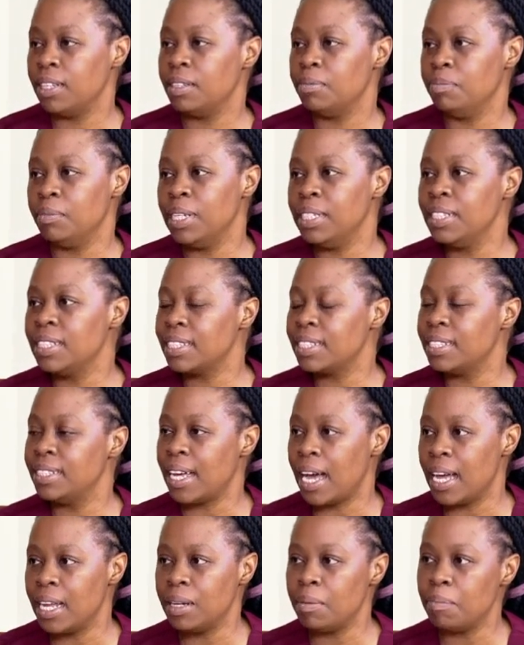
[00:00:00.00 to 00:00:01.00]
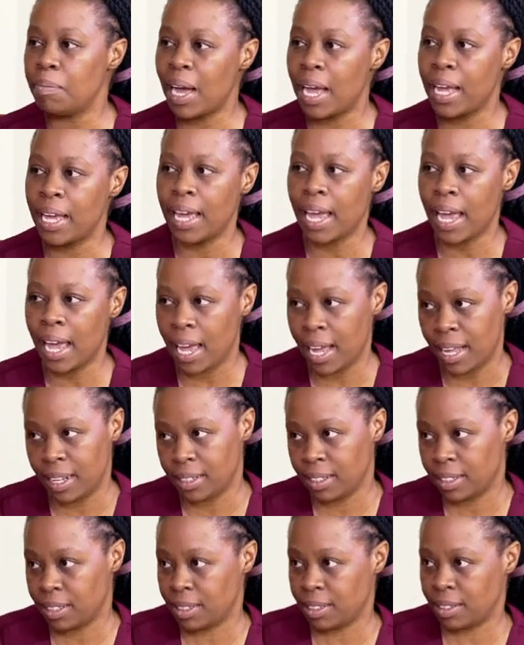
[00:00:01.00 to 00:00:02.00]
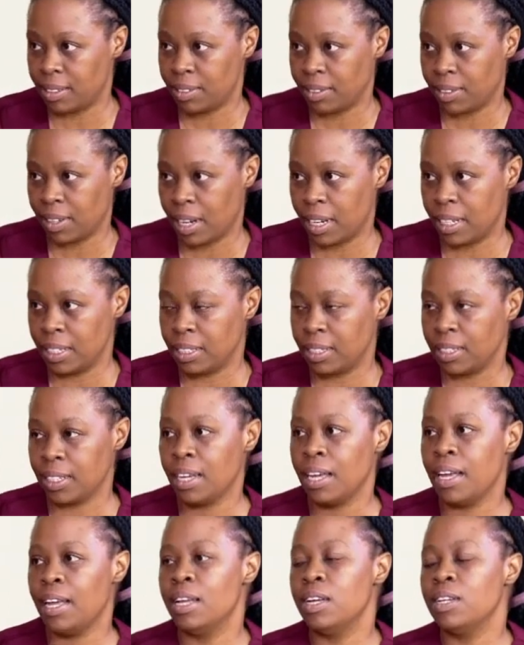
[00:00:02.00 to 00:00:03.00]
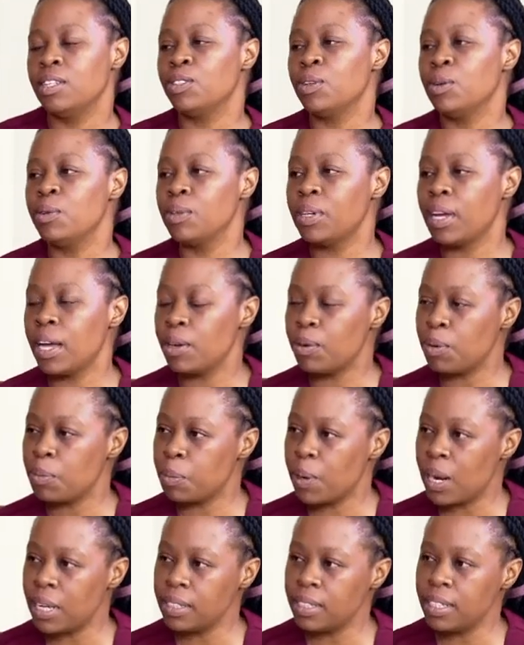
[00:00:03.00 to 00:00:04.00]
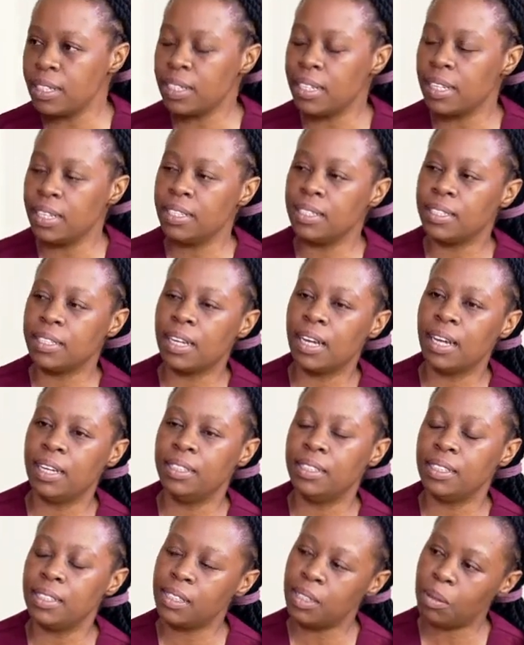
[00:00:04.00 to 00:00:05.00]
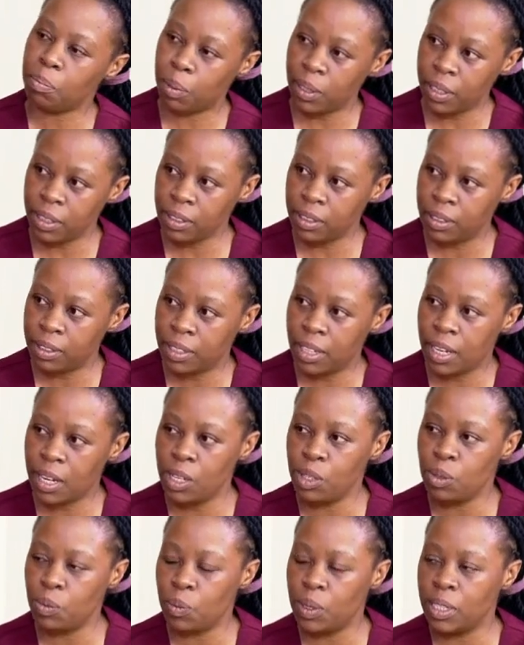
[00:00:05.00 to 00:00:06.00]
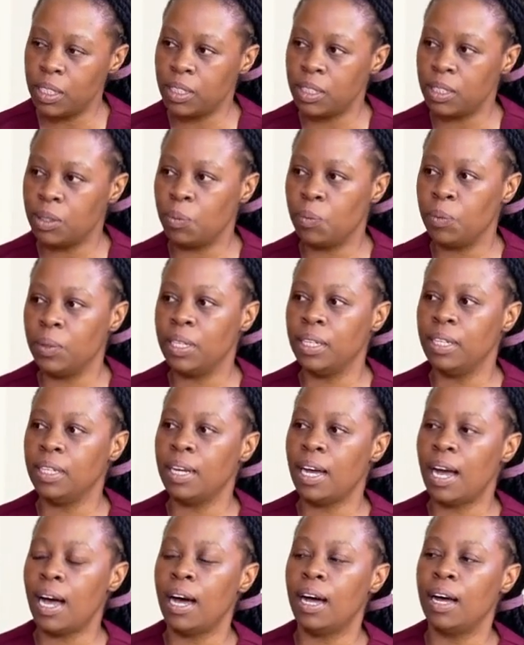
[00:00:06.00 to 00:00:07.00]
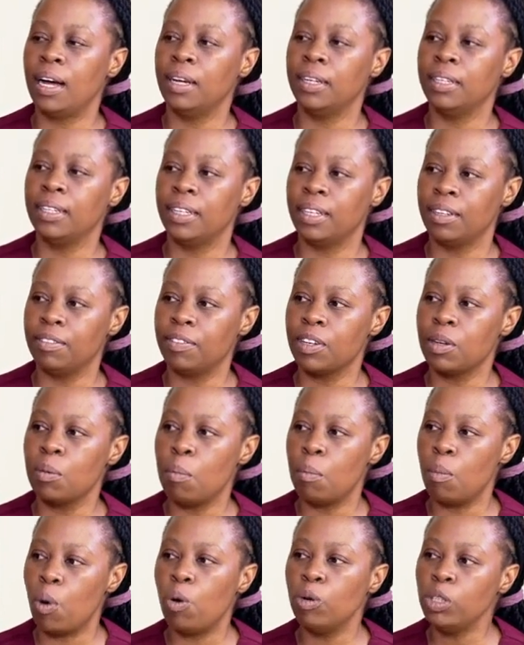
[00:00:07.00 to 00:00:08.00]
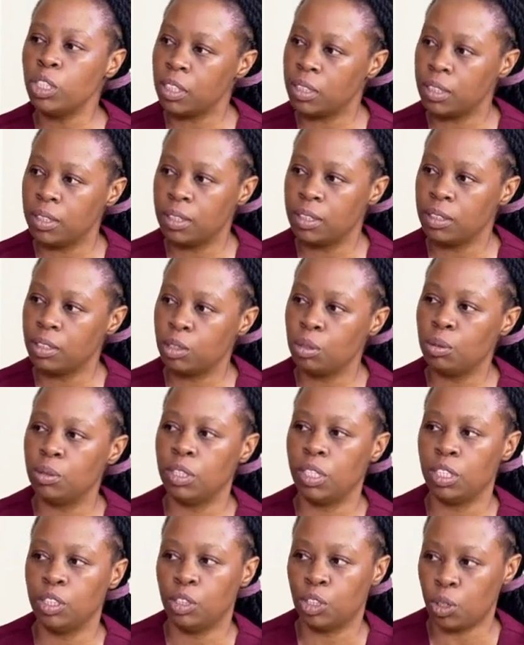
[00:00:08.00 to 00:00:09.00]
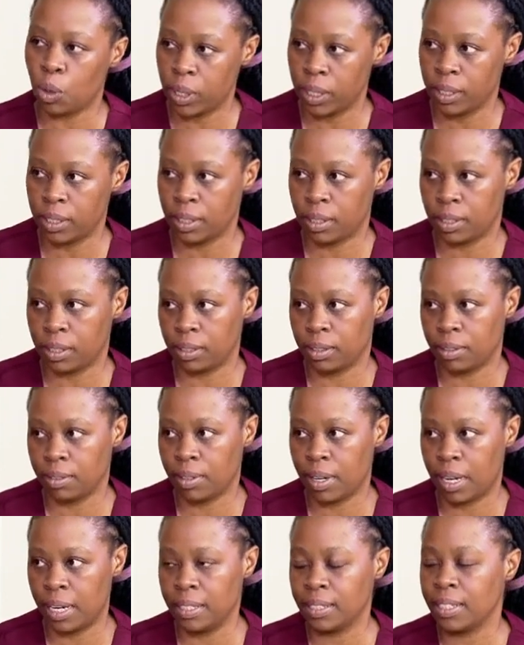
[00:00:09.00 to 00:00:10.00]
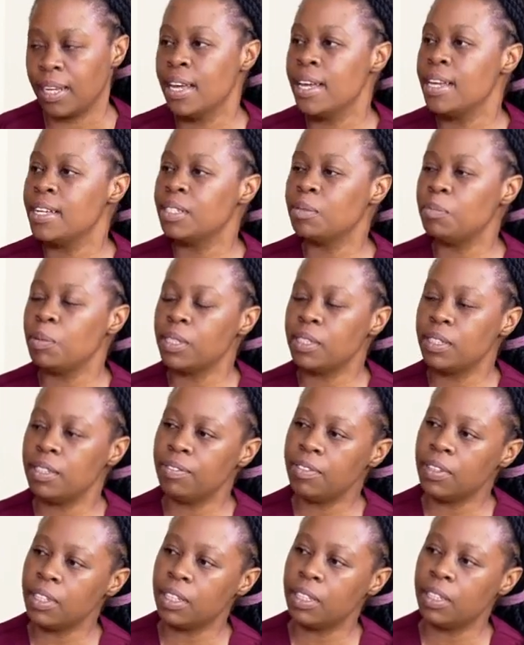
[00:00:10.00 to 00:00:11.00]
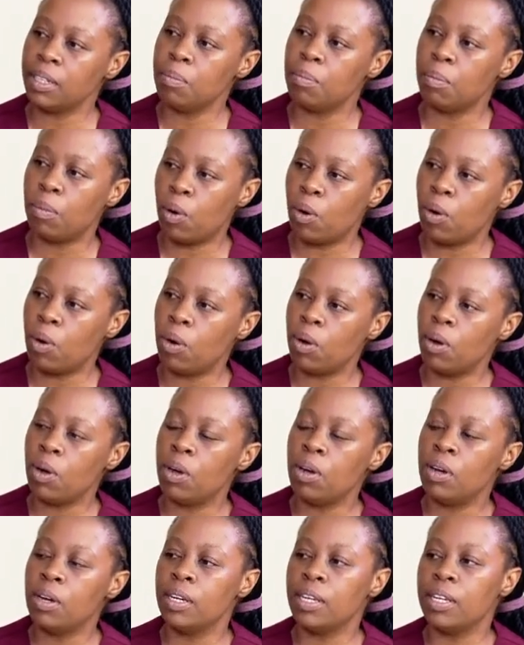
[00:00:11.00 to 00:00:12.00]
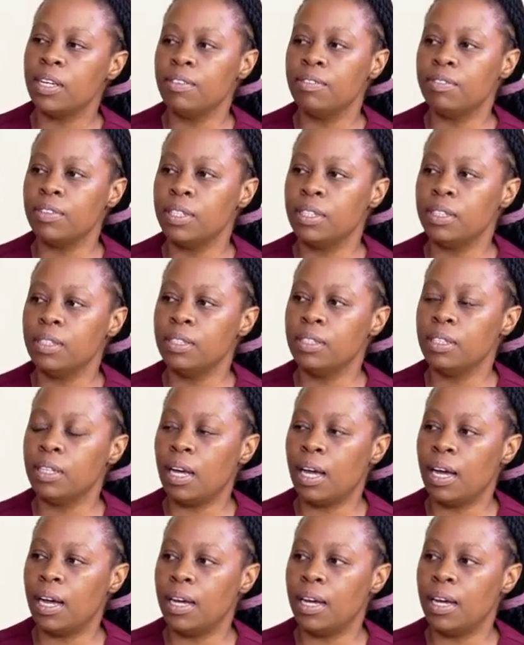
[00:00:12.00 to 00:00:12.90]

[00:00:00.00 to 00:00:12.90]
It means done by hands, right? So chiropractic is a discipline in which we are giving motion to the joints, right? Okay. Specifically more even